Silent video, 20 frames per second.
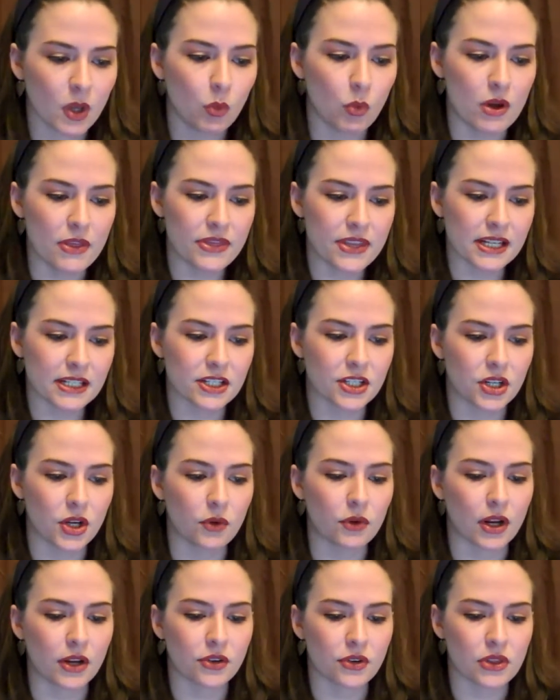one thing to
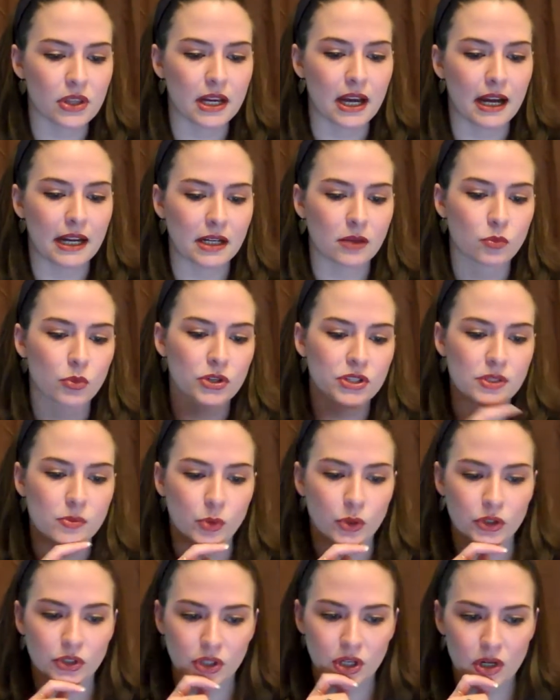note under the guiding
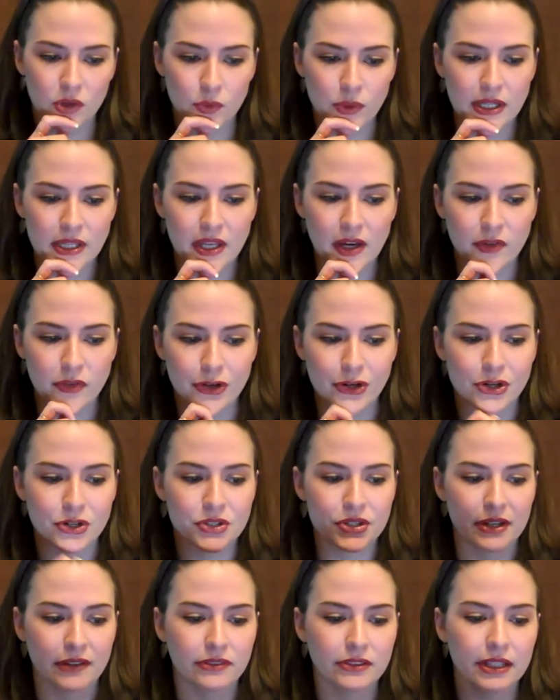principle, and you can read that for
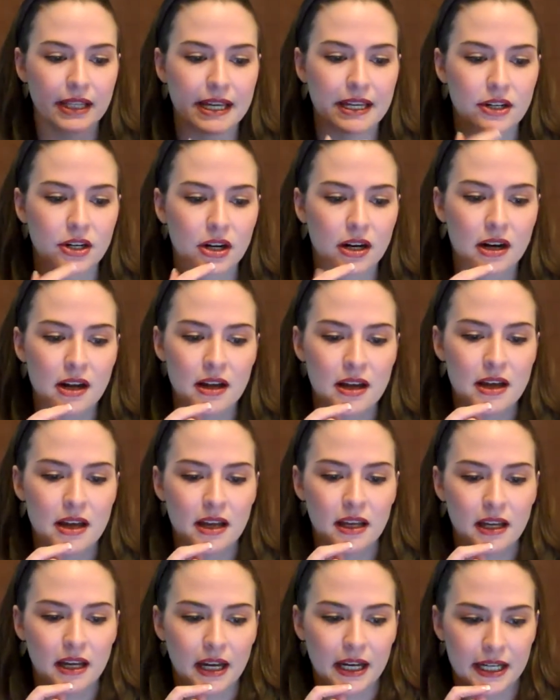yourself later,
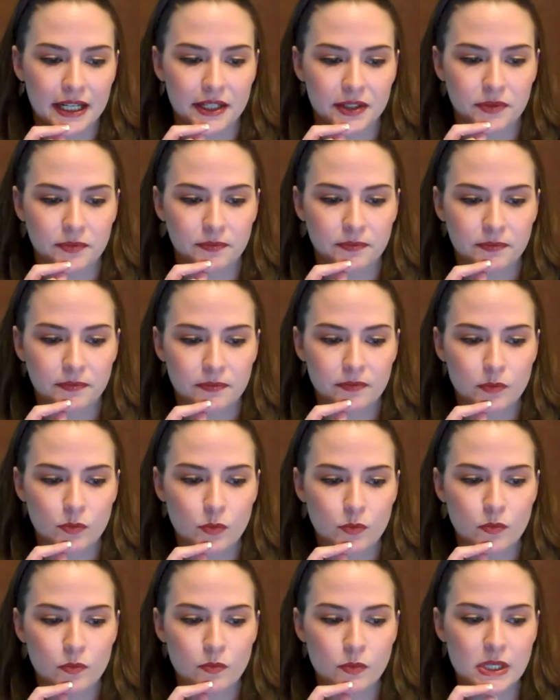
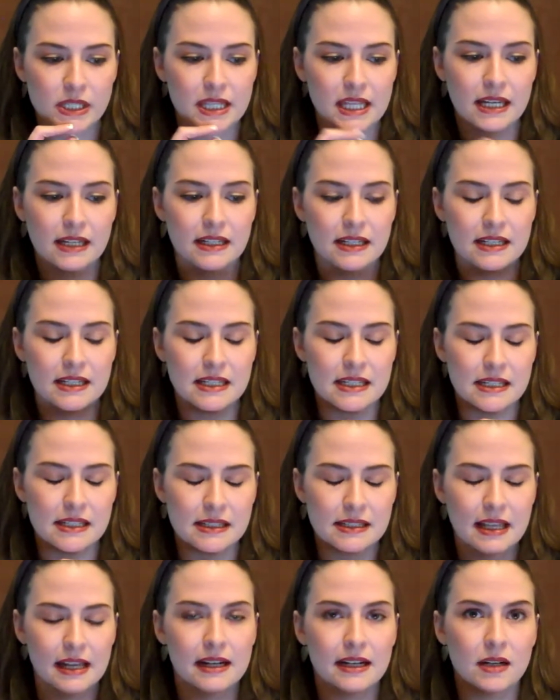but that
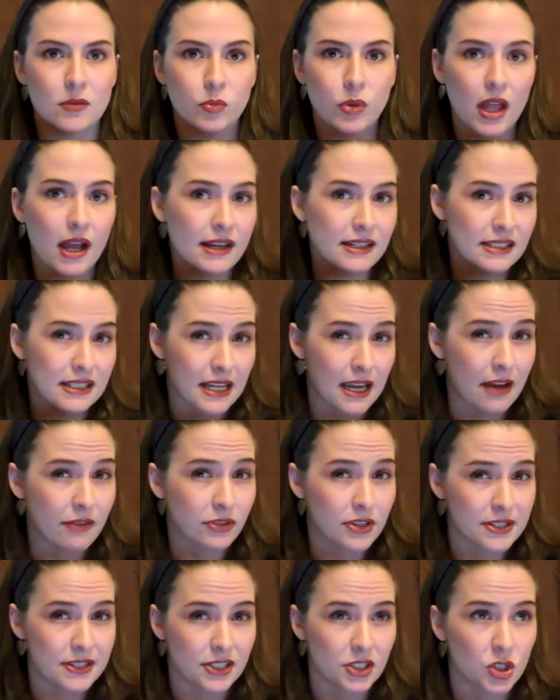is that it applies to
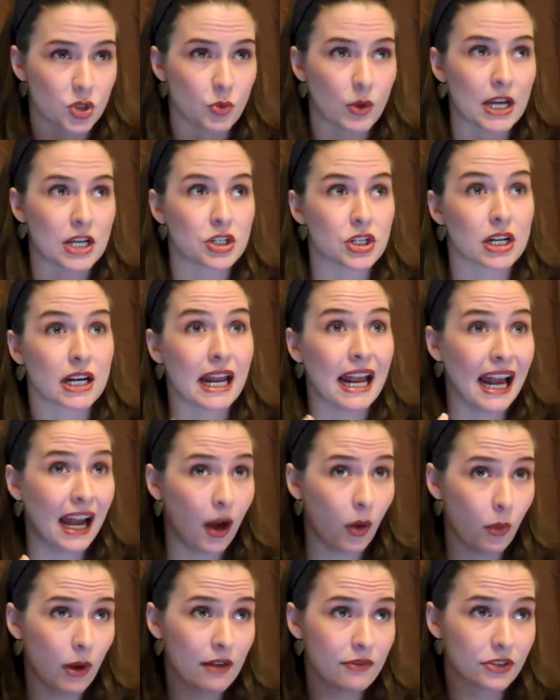every situation.
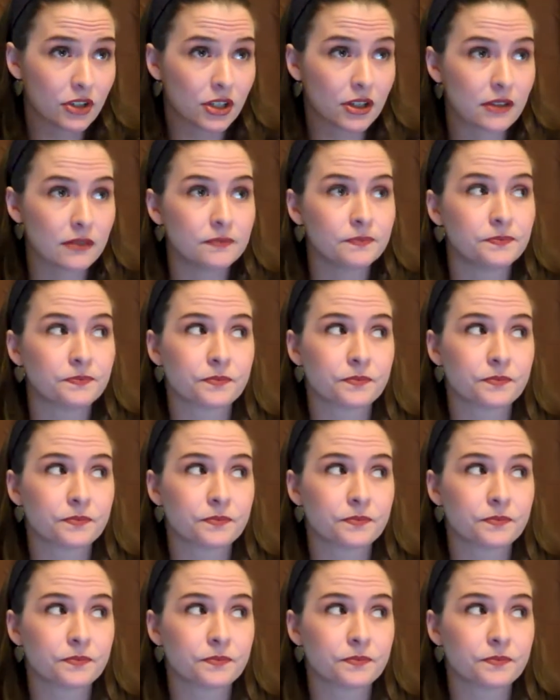However,